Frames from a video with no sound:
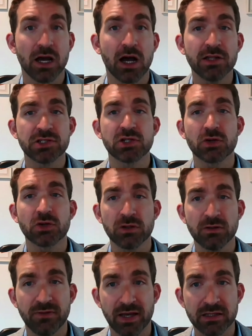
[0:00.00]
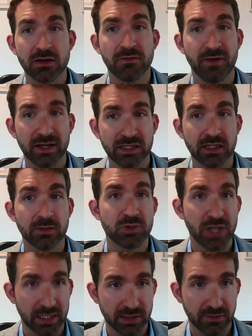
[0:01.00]
as uncertain events affecting
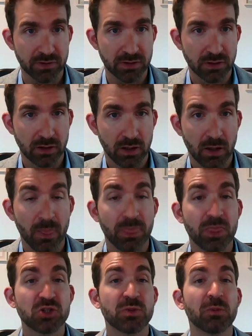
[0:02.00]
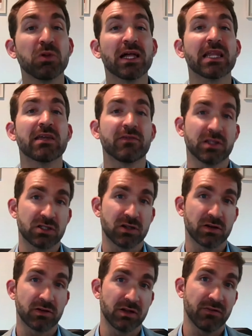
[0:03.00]
objectives. There's been plenty of
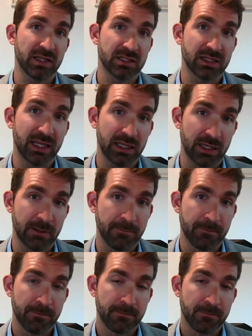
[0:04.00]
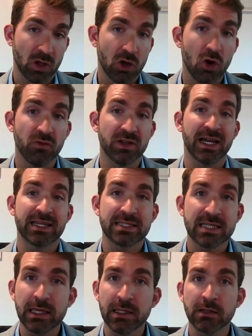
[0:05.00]
uncertain events lately.
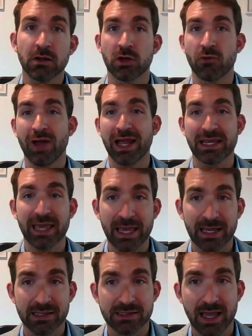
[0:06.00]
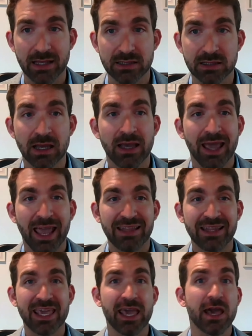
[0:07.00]
COVID-19, an erratic ASX,
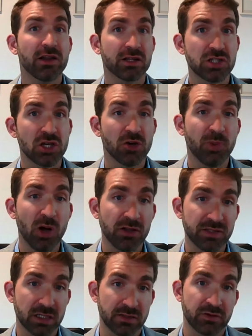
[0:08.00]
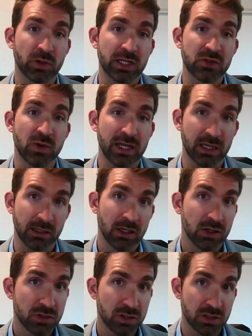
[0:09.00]
and the chaotic geopolitics of 2020,
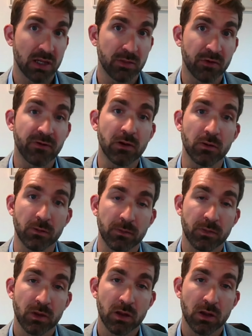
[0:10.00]
just to name a few.